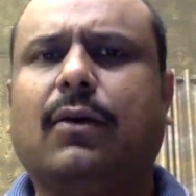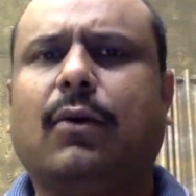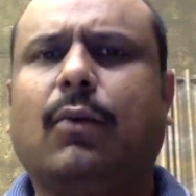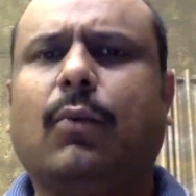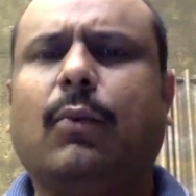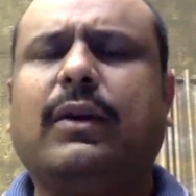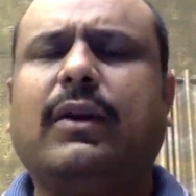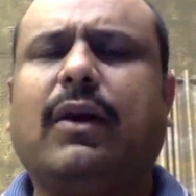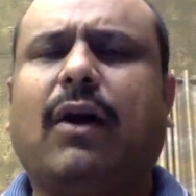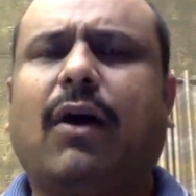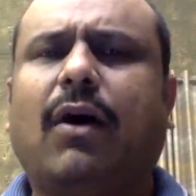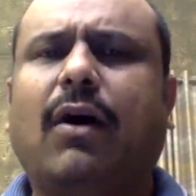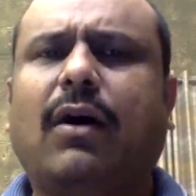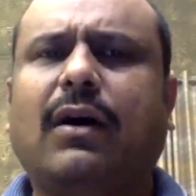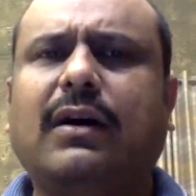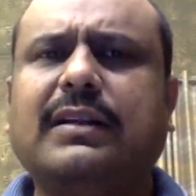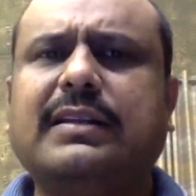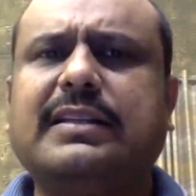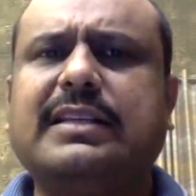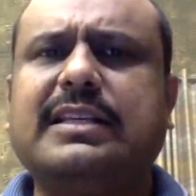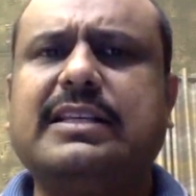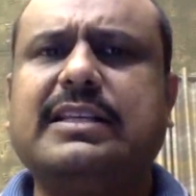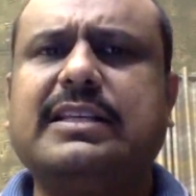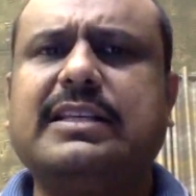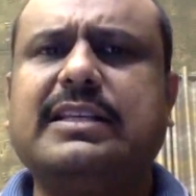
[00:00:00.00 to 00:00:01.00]
When all
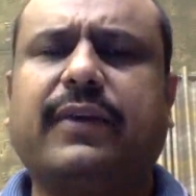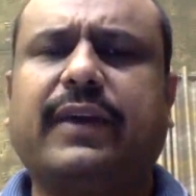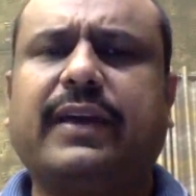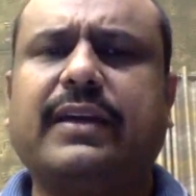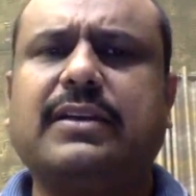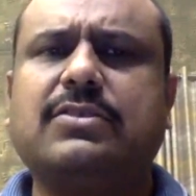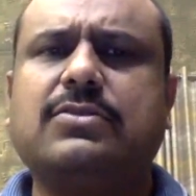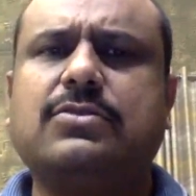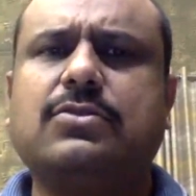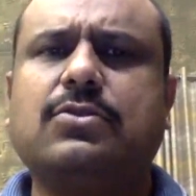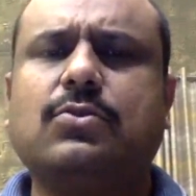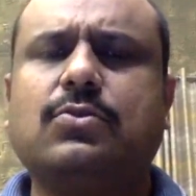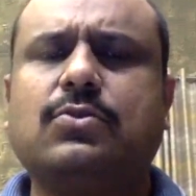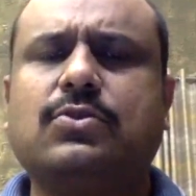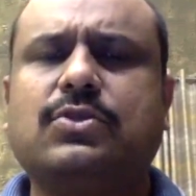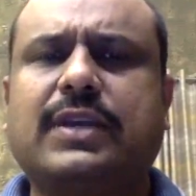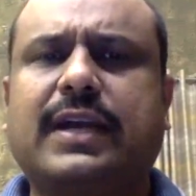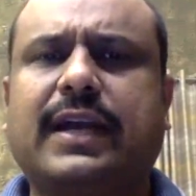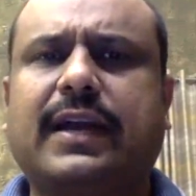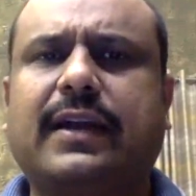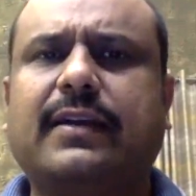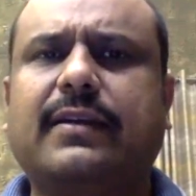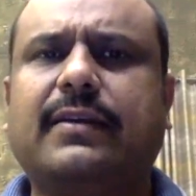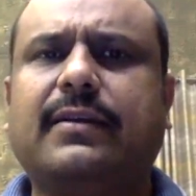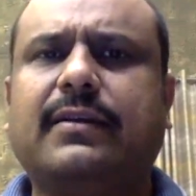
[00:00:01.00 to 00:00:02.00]
these fails, you
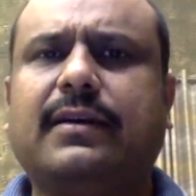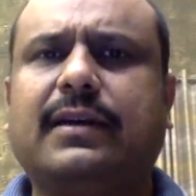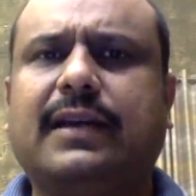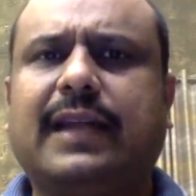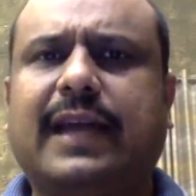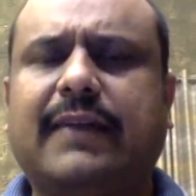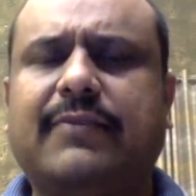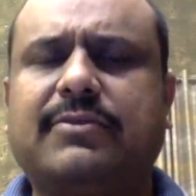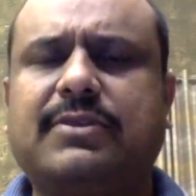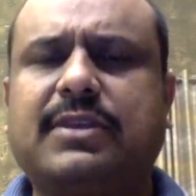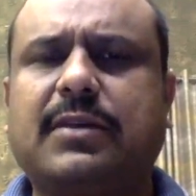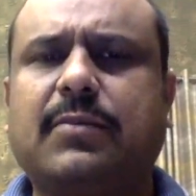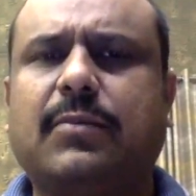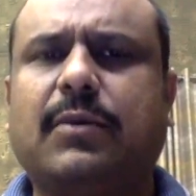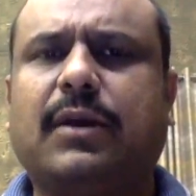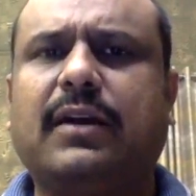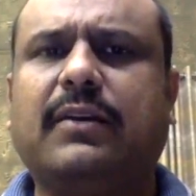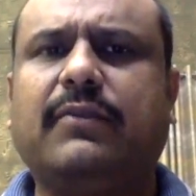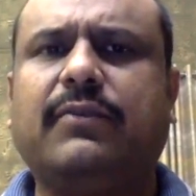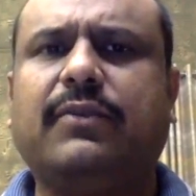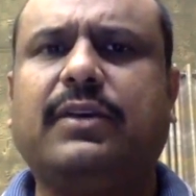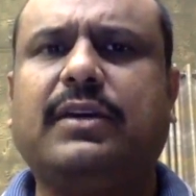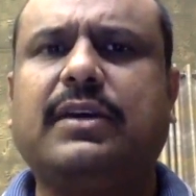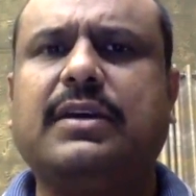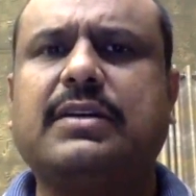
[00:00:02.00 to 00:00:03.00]
tried lifestyle
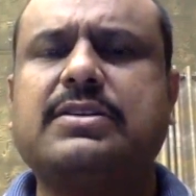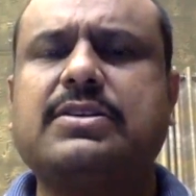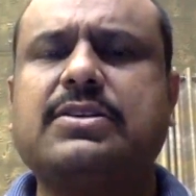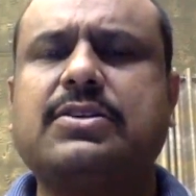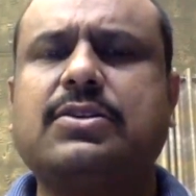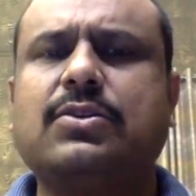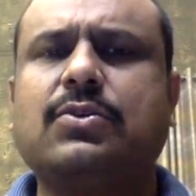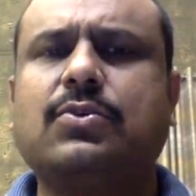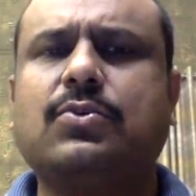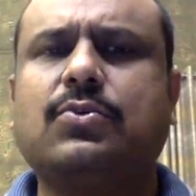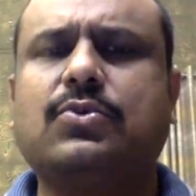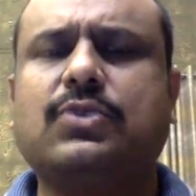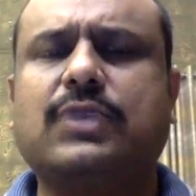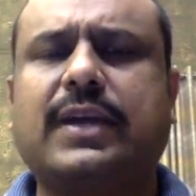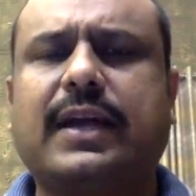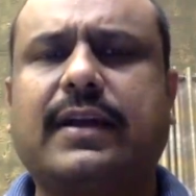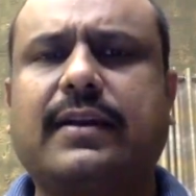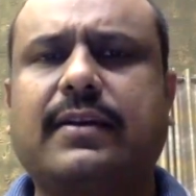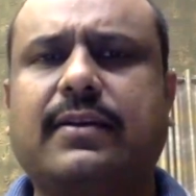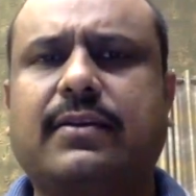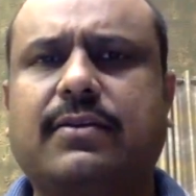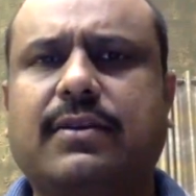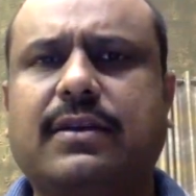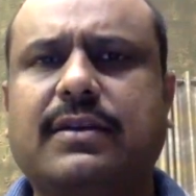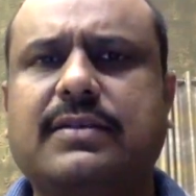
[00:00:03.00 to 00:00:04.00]
modification, you
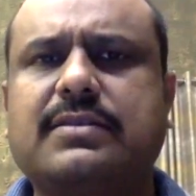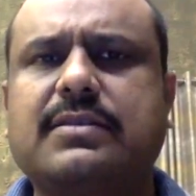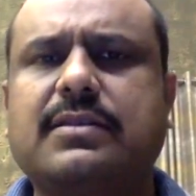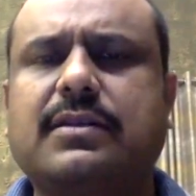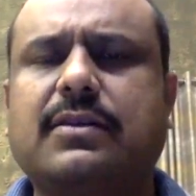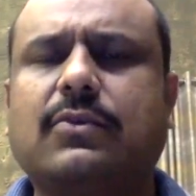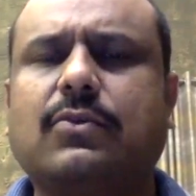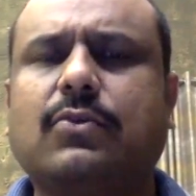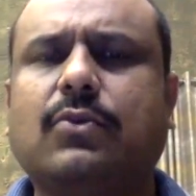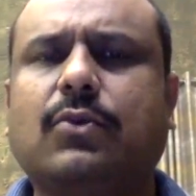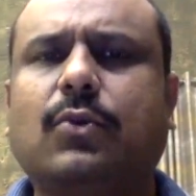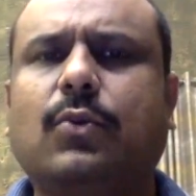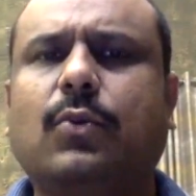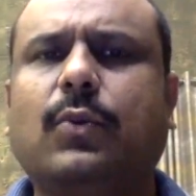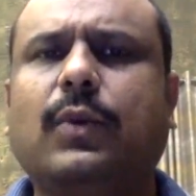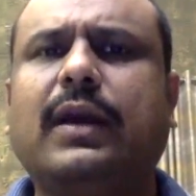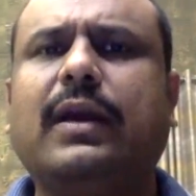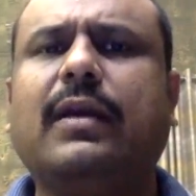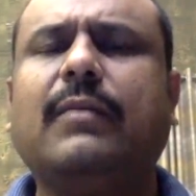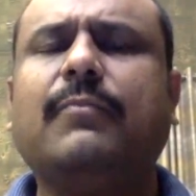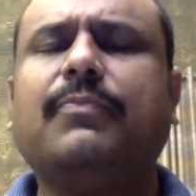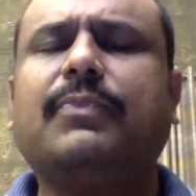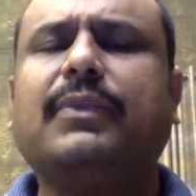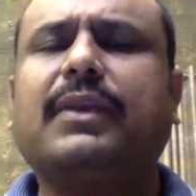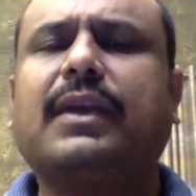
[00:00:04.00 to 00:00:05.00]
tried drugs in a good
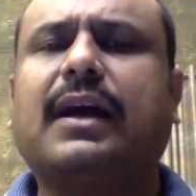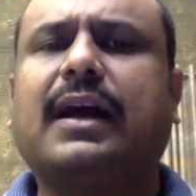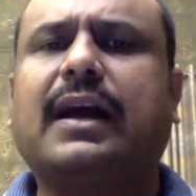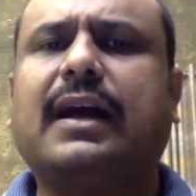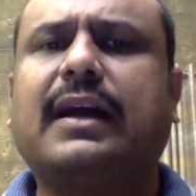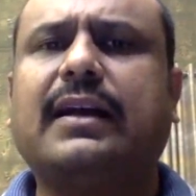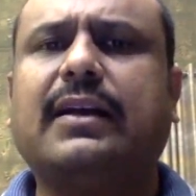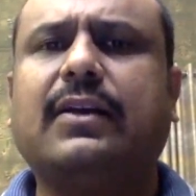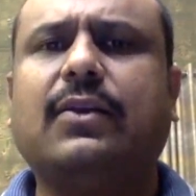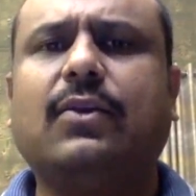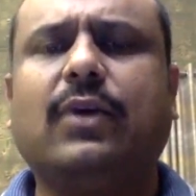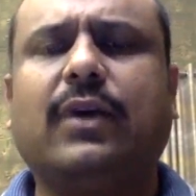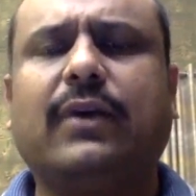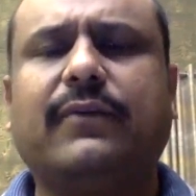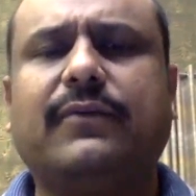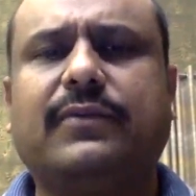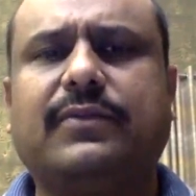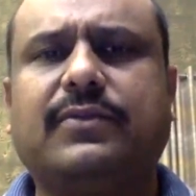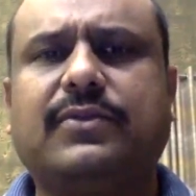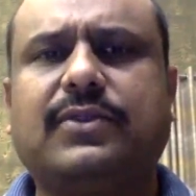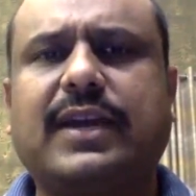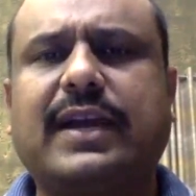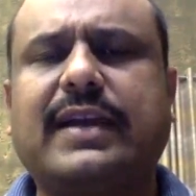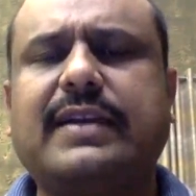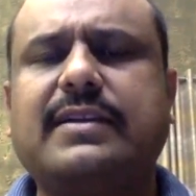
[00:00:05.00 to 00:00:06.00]
way, and you
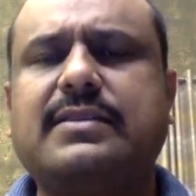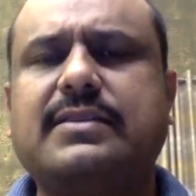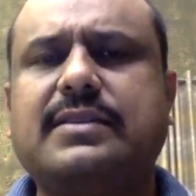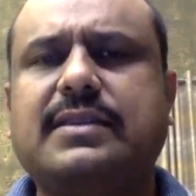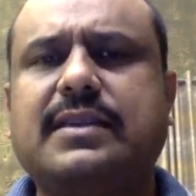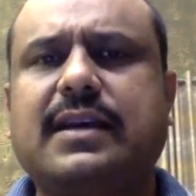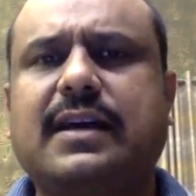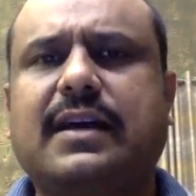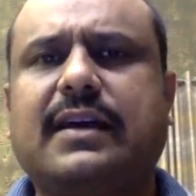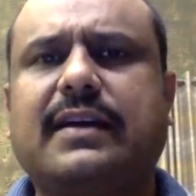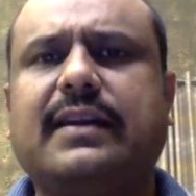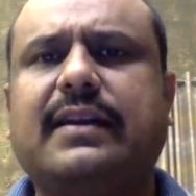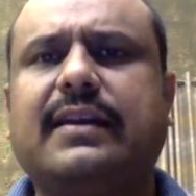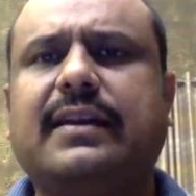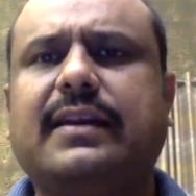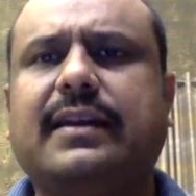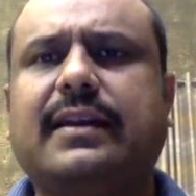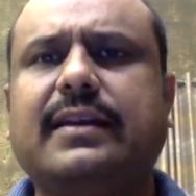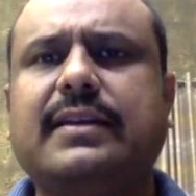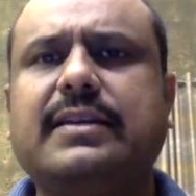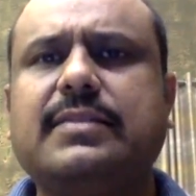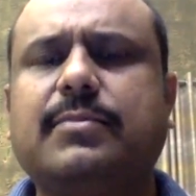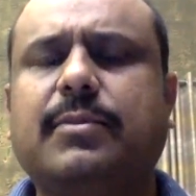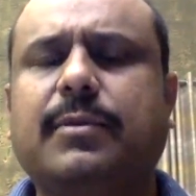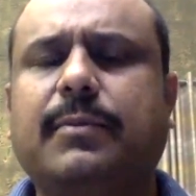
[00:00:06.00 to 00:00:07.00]
have tried CRT in an
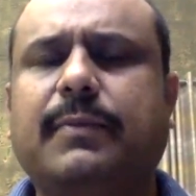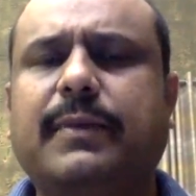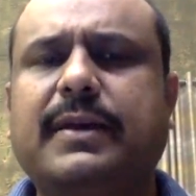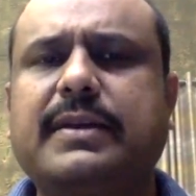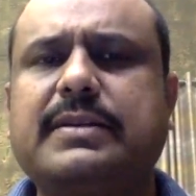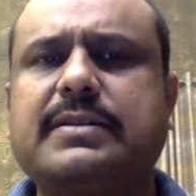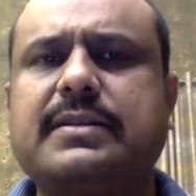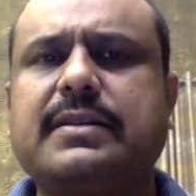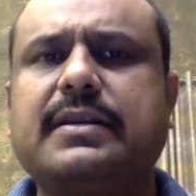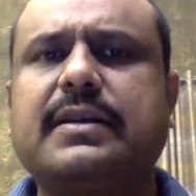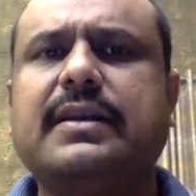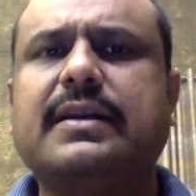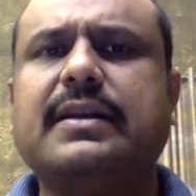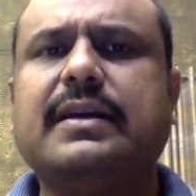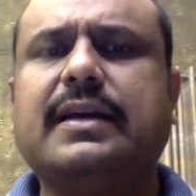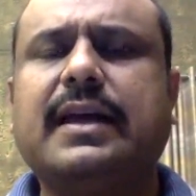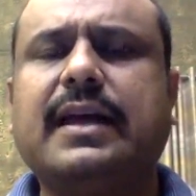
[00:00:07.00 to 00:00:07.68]
eligible patient.